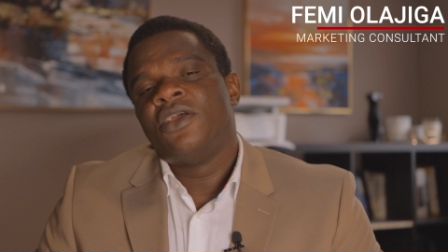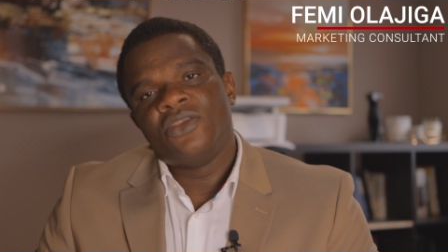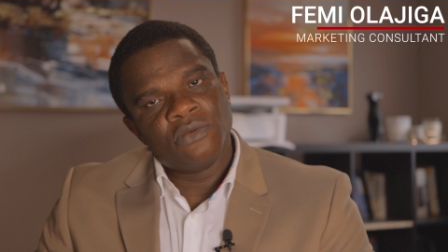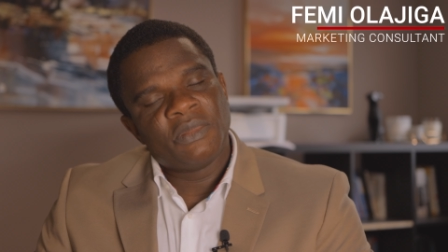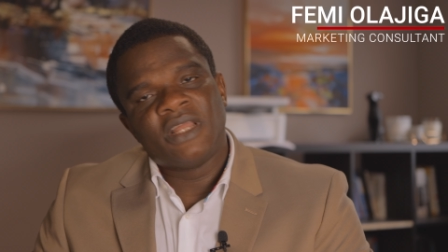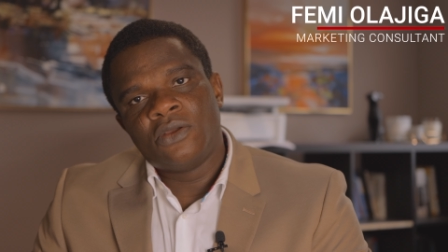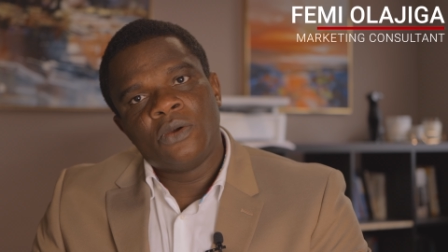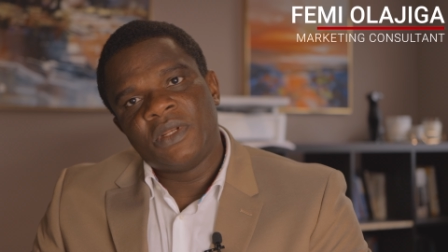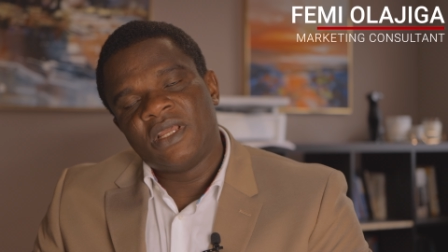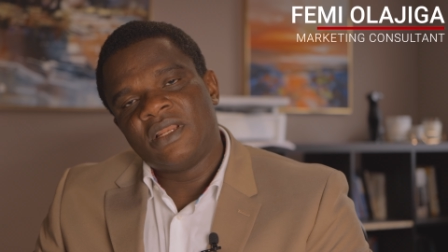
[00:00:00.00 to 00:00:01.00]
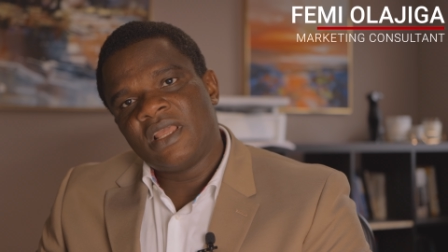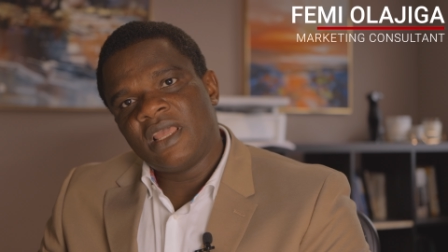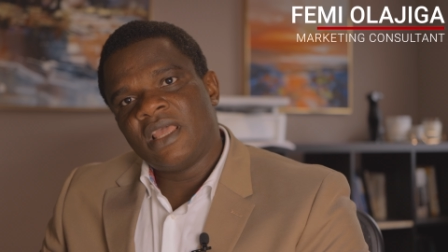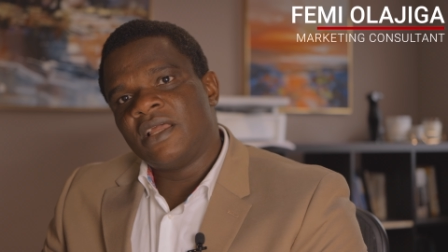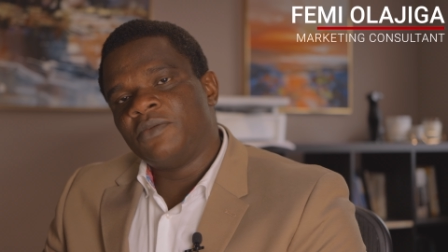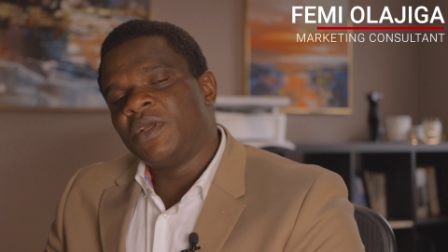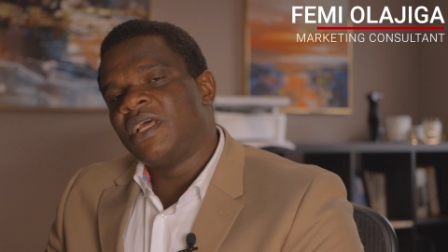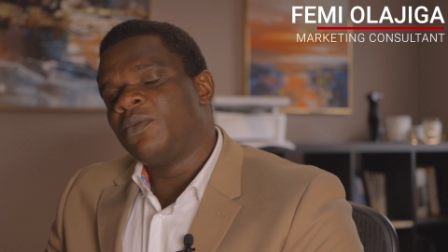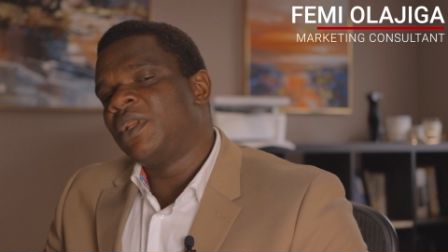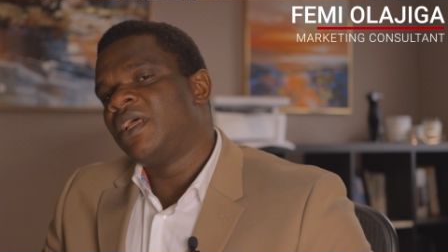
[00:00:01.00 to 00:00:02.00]
you might go with an
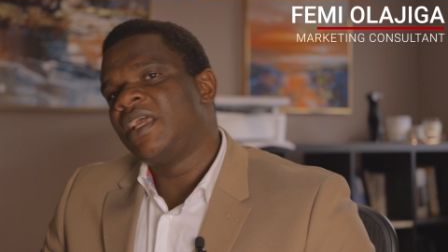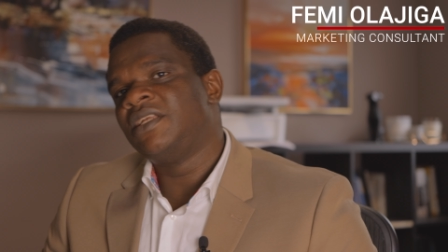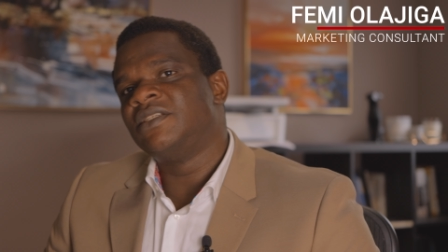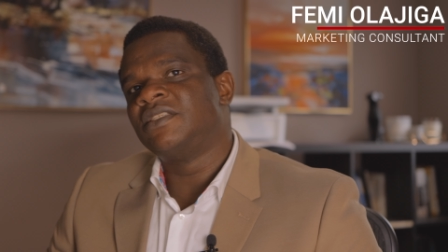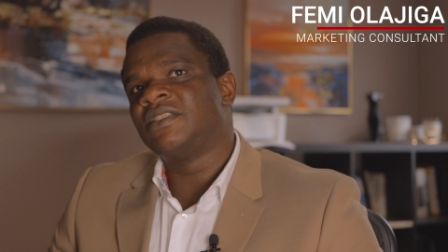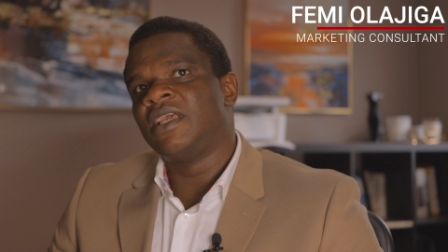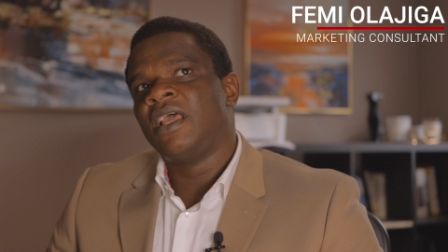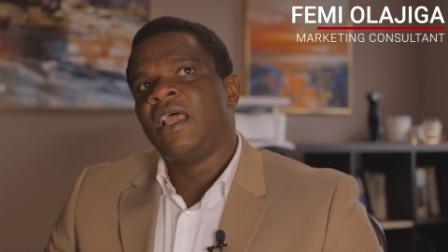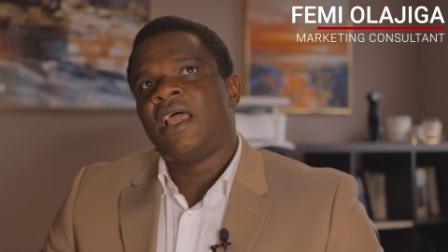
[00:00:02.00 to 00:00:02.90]
with, with an agency.